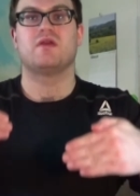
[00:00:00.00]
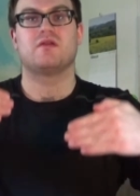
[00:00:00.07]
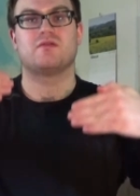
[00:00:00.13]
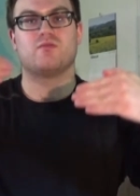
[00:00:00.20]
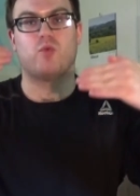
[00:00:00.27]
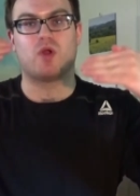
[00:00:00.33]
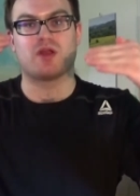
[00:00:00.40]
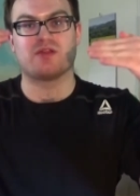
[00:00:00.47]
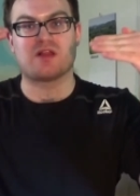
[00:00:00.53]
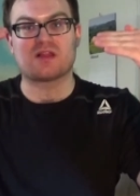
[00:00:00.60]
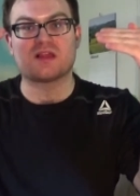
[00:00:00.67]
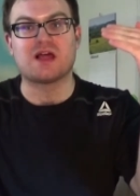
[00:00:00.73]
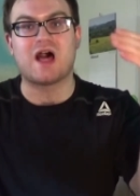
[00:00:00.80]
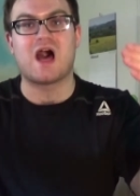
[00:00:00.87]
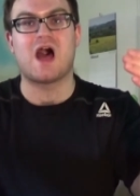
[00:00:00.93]
one of the
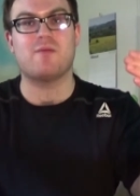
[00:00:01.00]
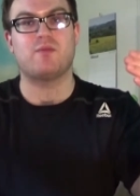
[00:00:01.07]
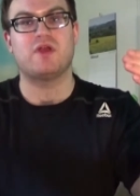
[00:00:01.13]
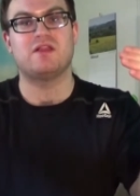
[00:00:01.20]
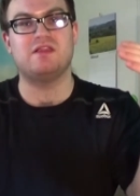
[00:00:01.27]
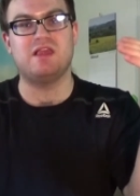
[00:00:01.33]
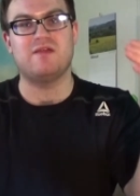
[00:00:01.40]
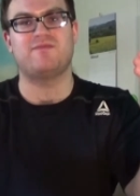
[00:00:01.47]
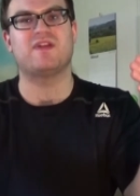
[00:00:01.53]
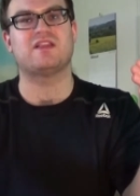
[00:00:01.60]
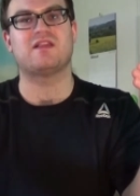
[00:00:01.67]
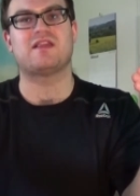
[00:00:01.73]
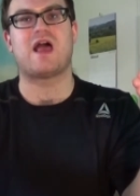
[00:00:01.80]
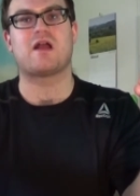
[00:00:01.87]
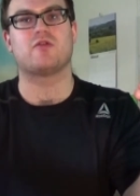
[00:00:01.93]
top defensive
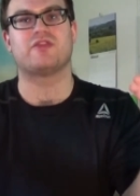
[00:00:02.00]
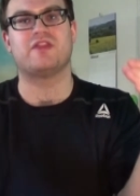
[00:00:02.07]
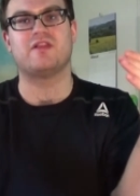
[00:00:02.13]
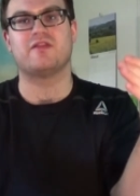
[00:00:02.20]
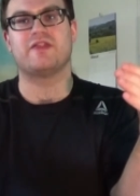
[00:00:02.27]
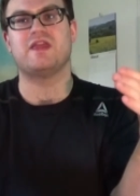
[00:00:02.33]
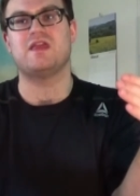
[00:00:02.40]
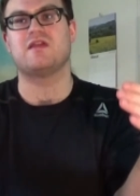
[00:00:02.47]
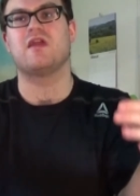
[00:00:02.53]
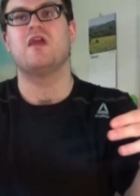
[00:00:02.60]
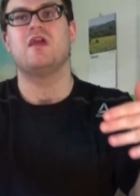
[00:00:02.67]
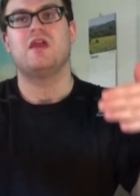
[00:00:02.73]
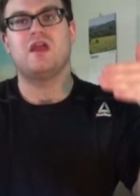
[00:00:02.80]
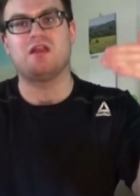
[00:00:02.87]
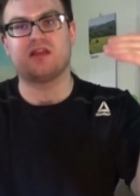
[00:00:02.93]
tackles in the league
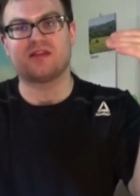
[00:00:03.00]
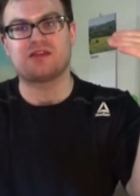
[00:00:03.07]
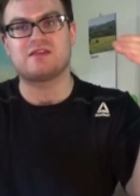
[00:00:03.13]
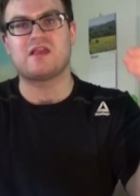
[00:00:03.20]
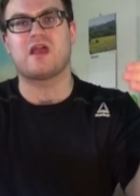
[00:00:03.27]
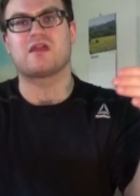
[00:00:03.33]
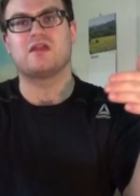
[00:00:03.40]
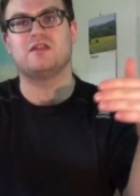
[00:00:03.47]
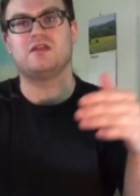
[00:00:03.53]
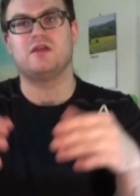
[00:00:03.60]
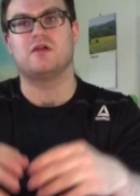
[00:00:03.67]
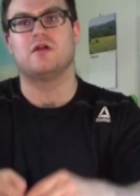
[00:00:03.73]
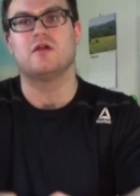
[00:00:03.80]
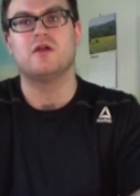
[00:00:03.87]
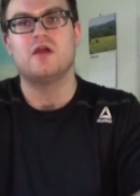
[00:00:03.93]
in his second
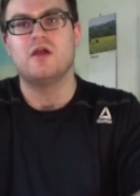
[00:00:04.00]
year?